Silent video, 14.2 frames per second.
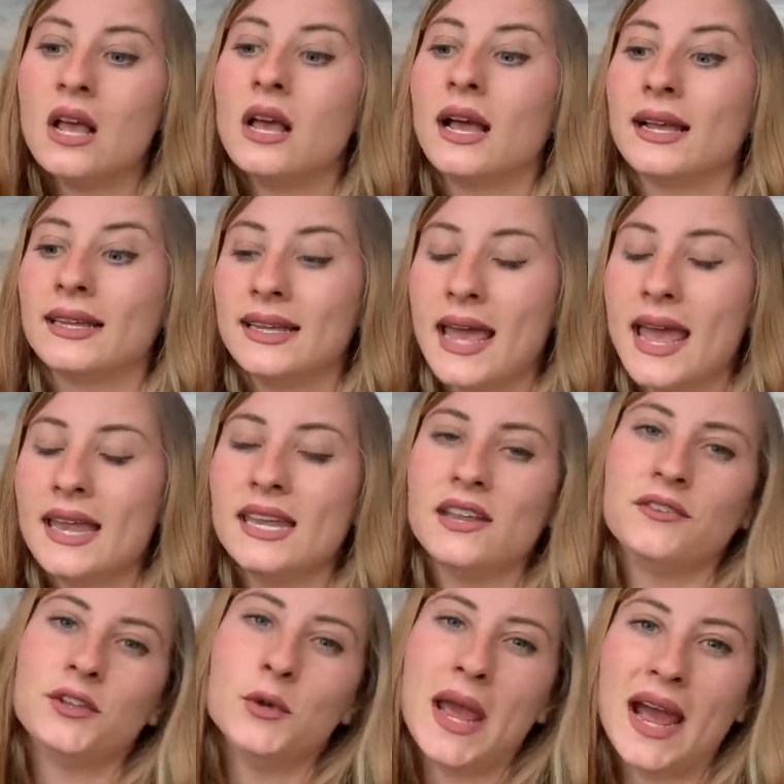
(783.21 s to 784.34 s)
Again,
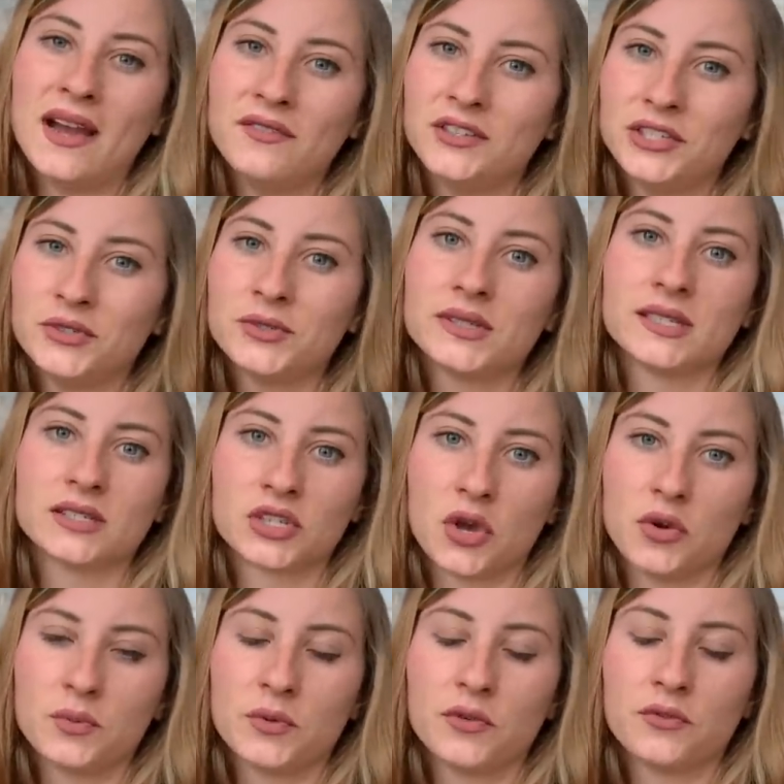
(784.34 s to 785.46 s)
if you have used this
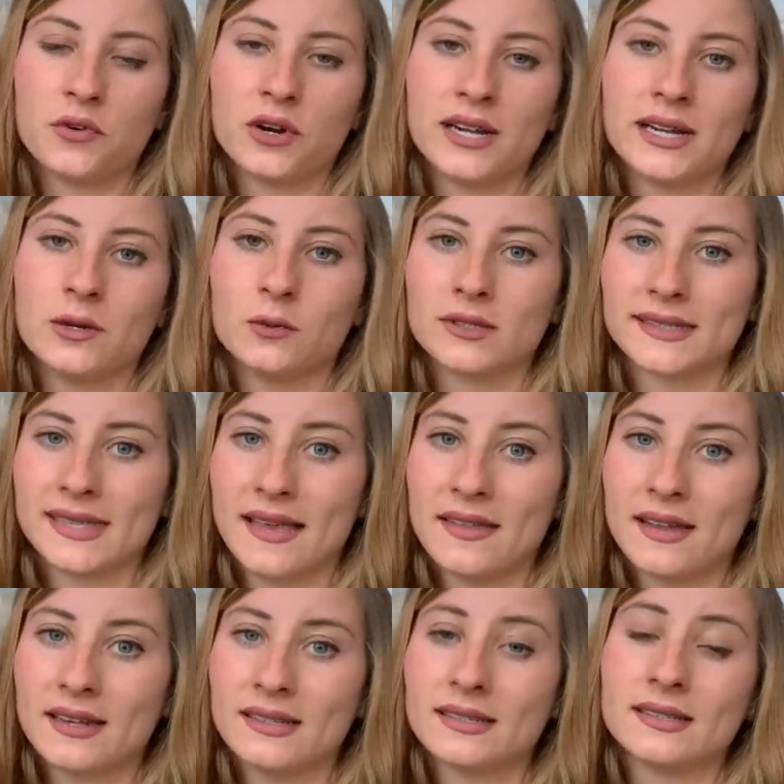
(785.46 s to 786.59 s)
code before, it will say
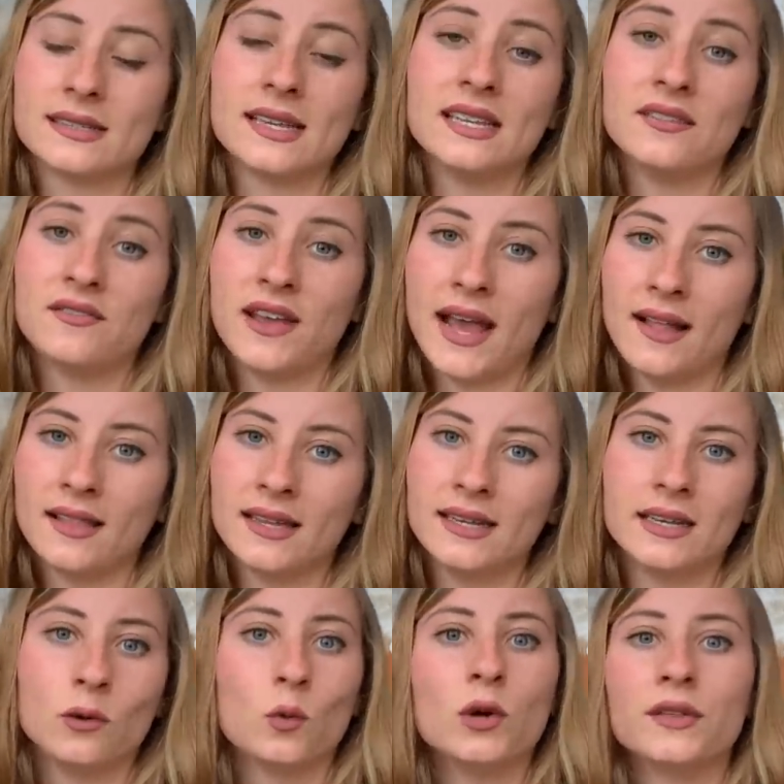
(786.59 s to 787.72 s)
that it is invalid
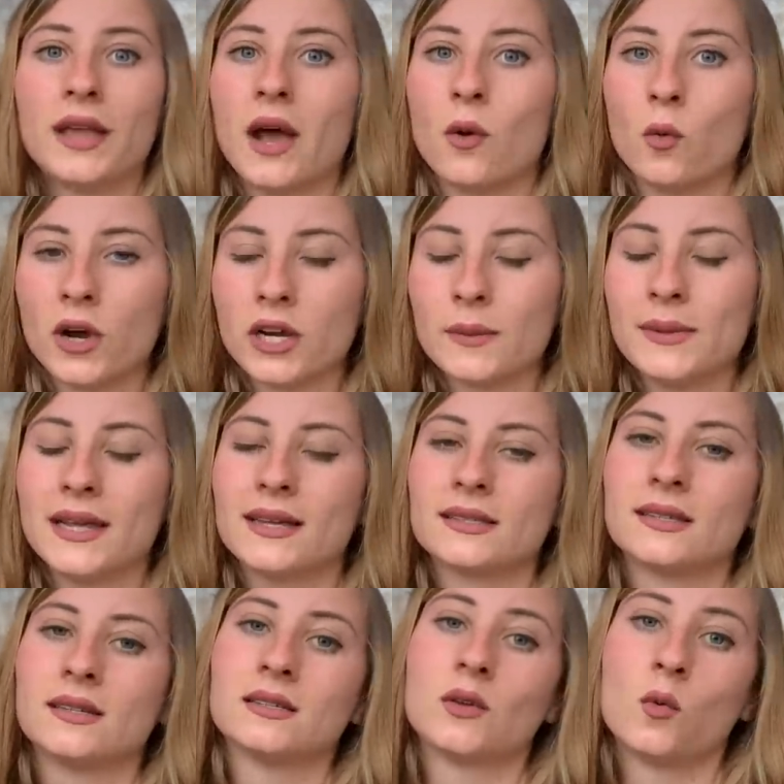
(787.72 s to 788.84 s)
and it will not work because
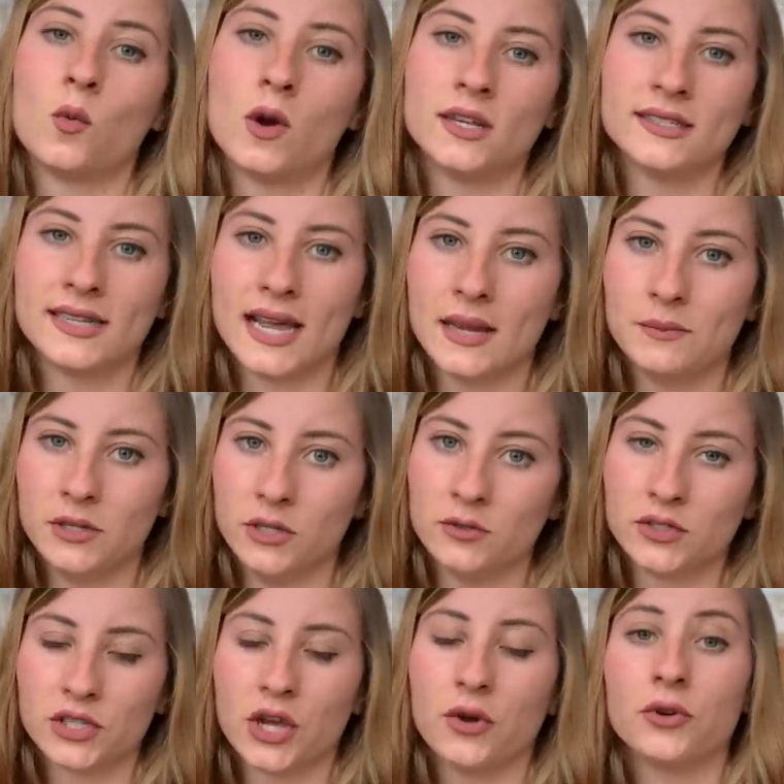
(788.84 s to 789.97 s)
it is a one-time
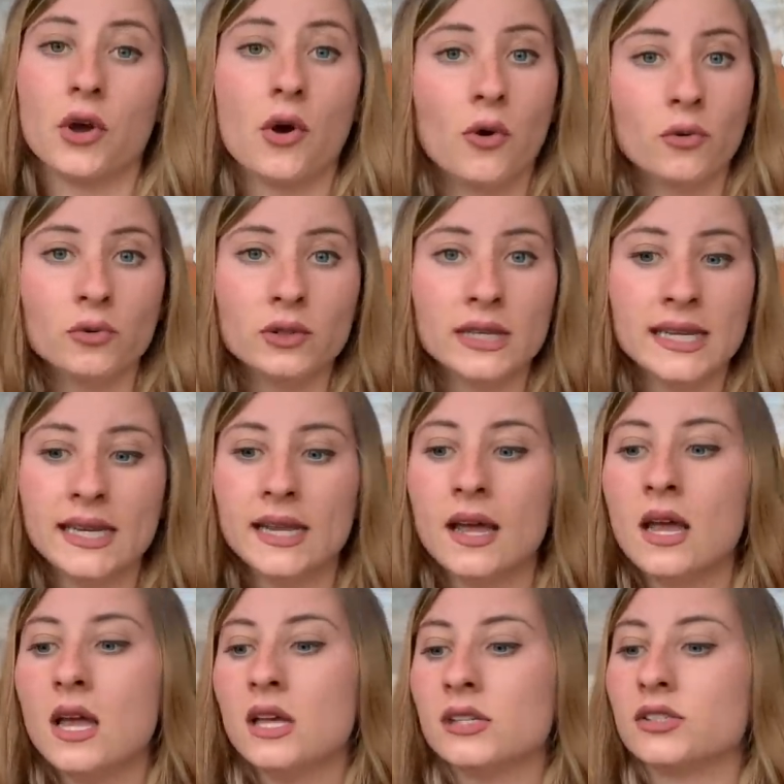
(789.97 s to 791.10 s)
use code only.
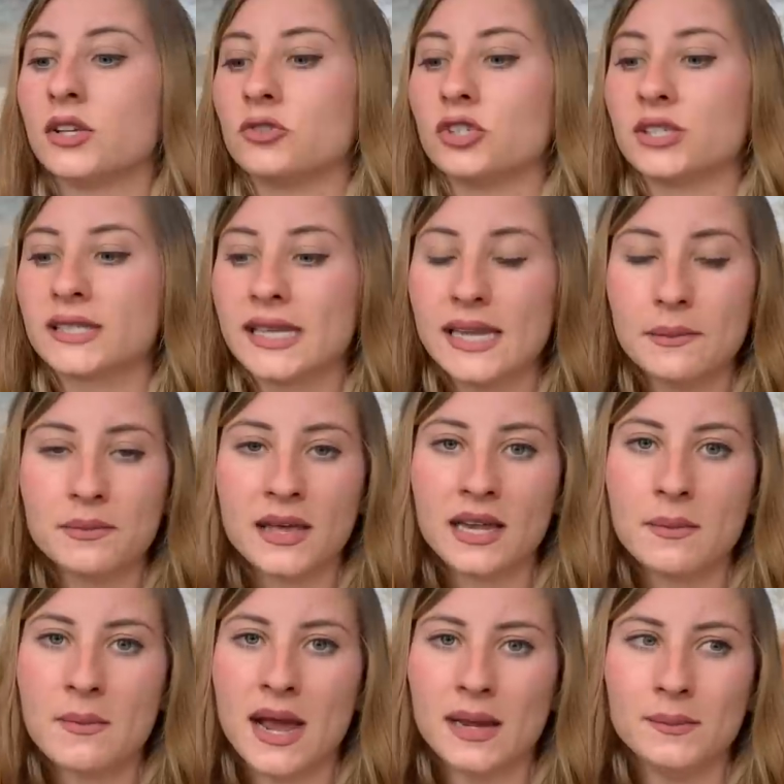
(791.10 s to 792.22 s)
So just keep that
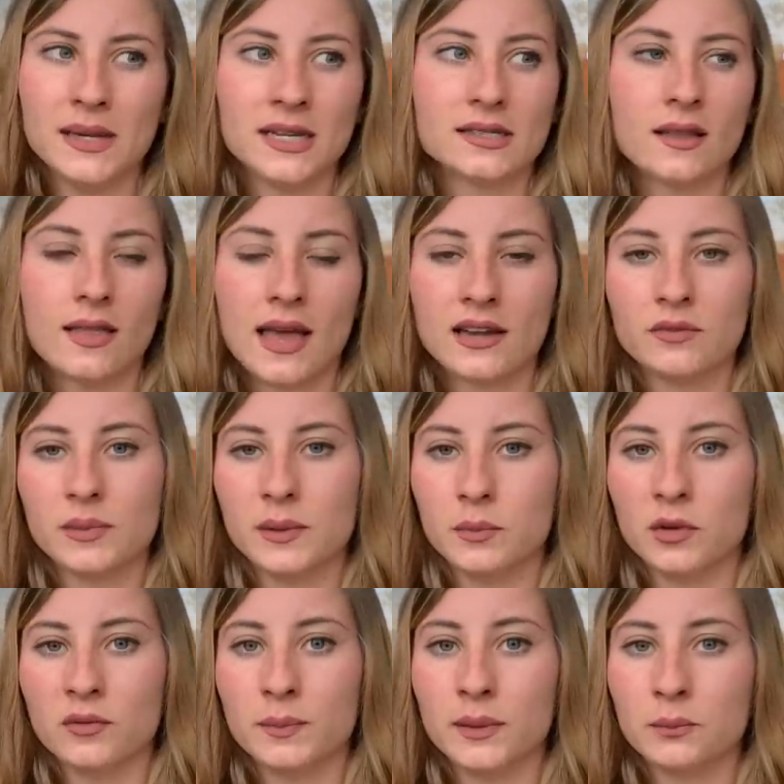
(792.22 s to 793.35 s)
in mind because a lot of
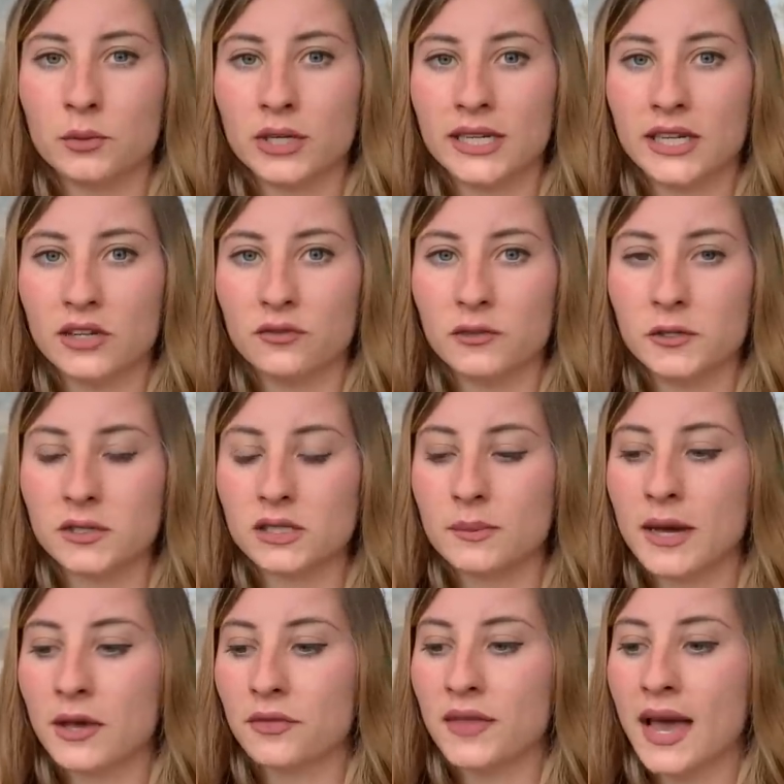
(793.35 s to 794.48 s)
people have been pretty confused
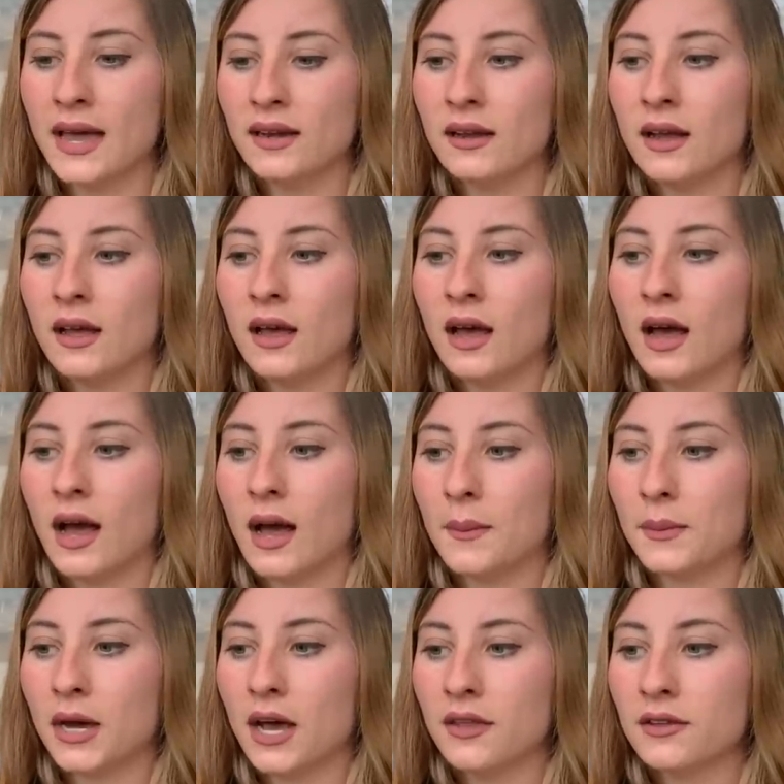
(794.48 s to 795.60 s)
about that.
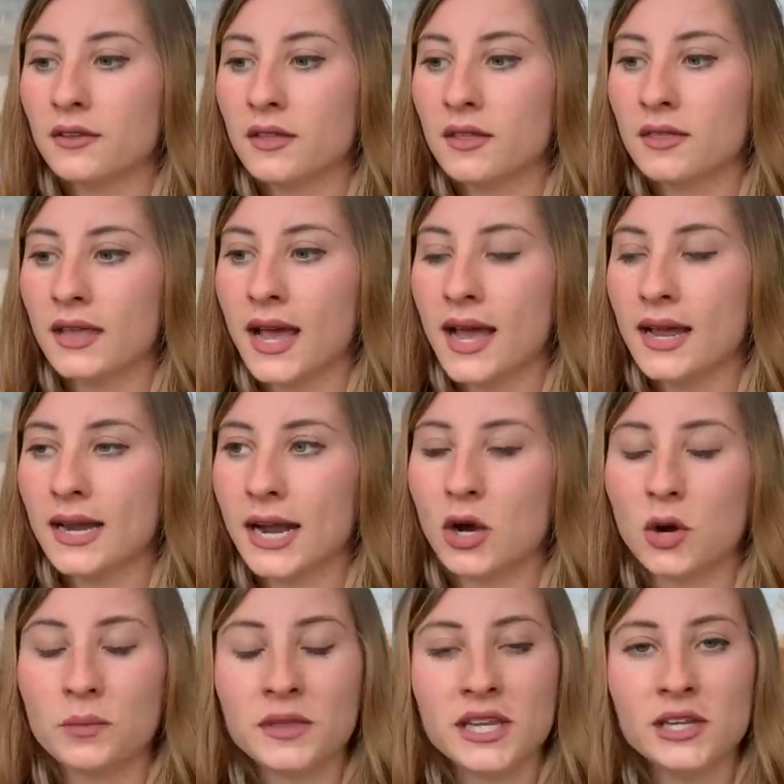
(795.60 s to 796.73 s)
But other than that, I
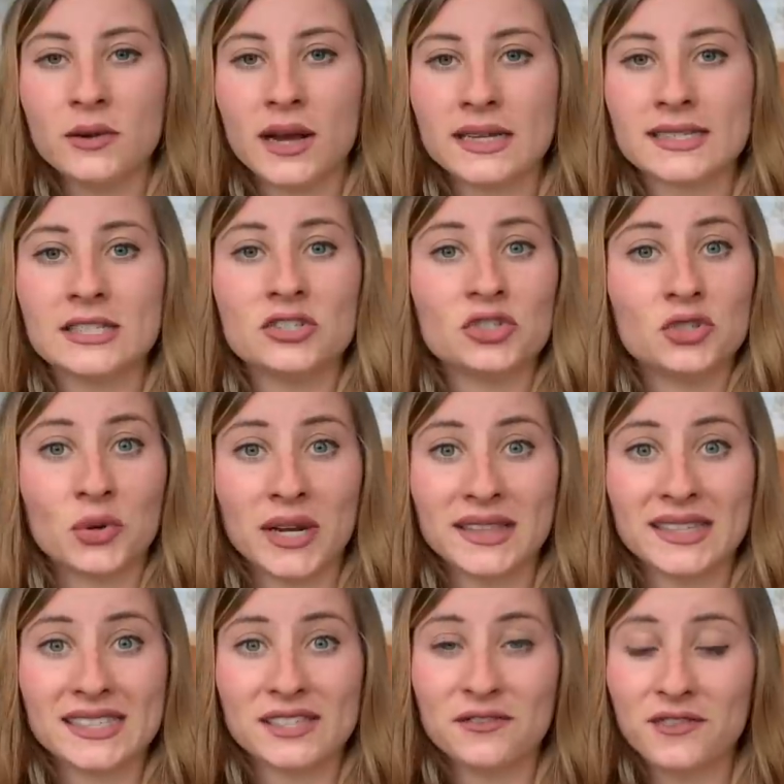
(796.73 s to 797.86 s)
hope that you guys enjoyed
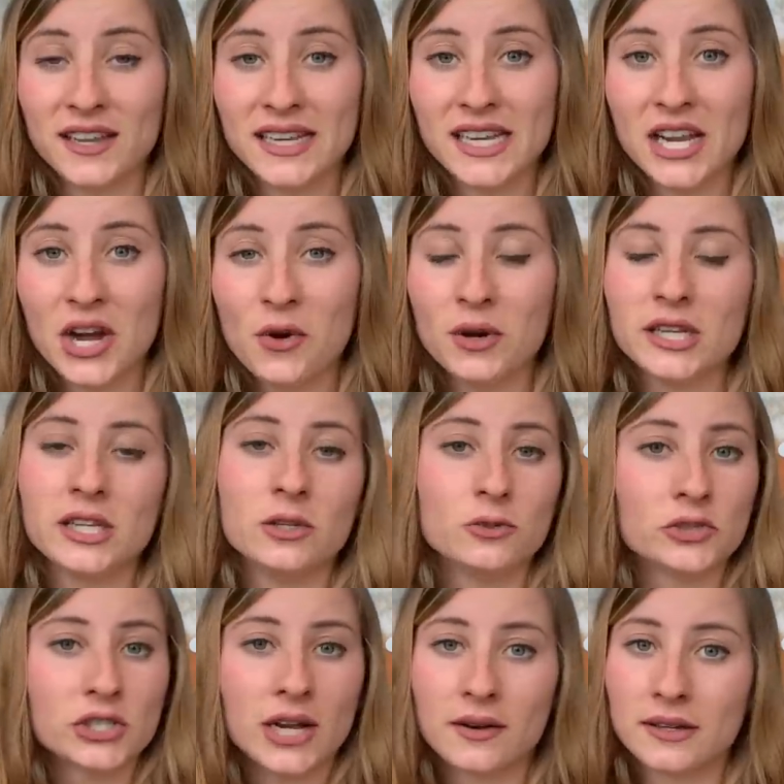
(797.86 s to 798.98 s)
this video. Huge
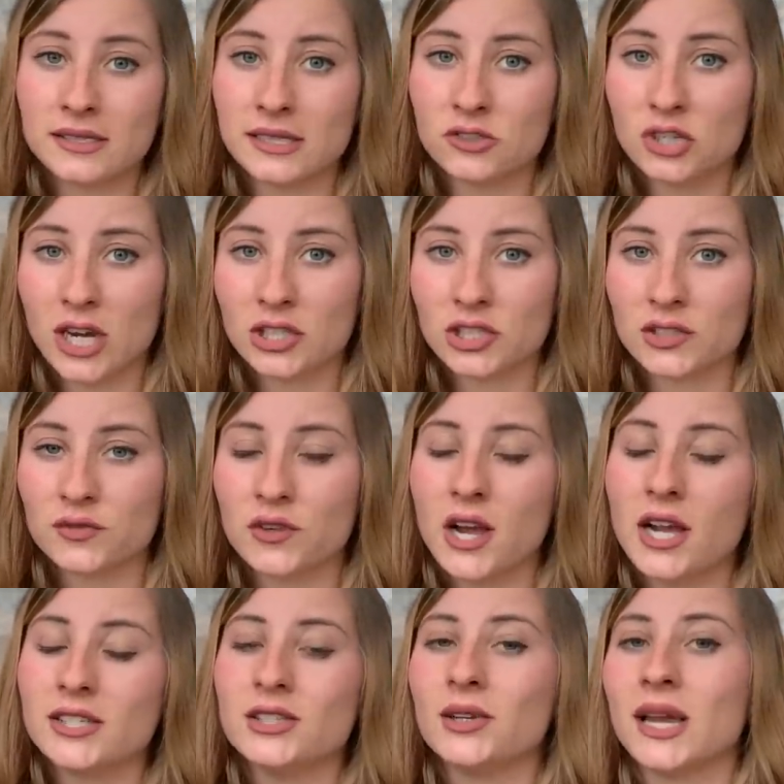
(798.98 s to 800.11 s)
shout out to Josh's
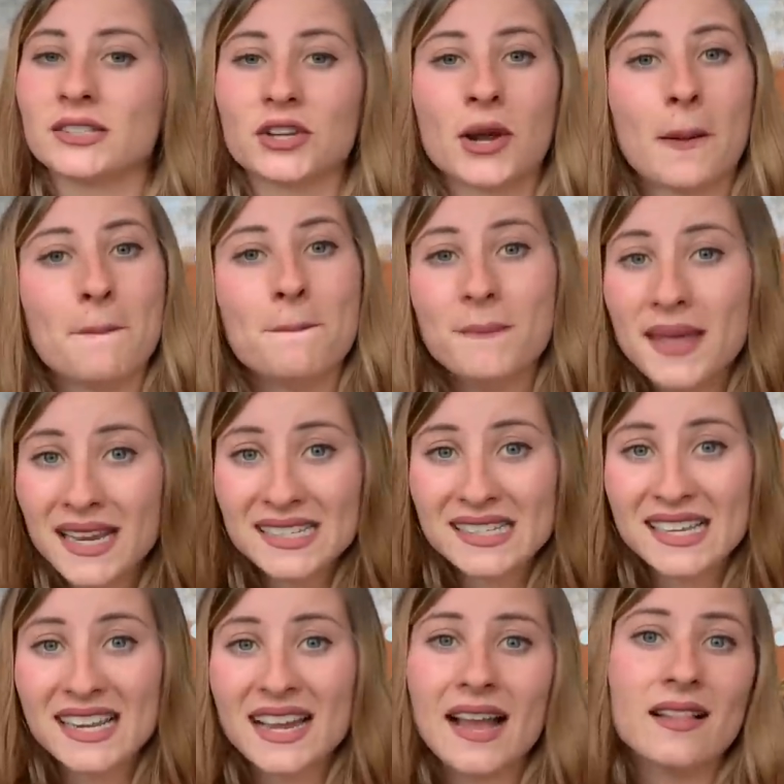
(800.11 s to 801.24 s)
Frogs. You guys are
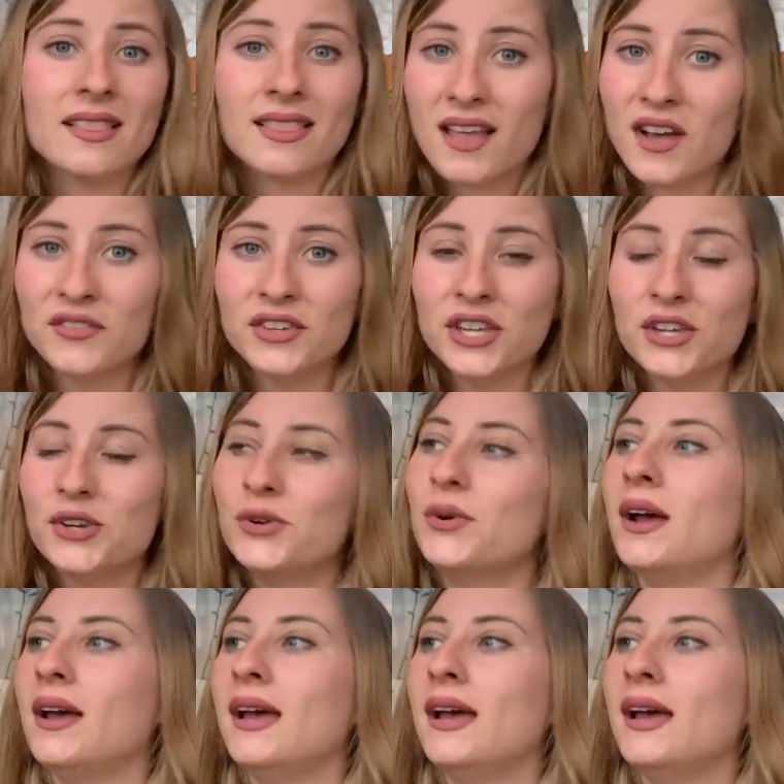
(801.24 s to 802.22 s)
amazing. I love you.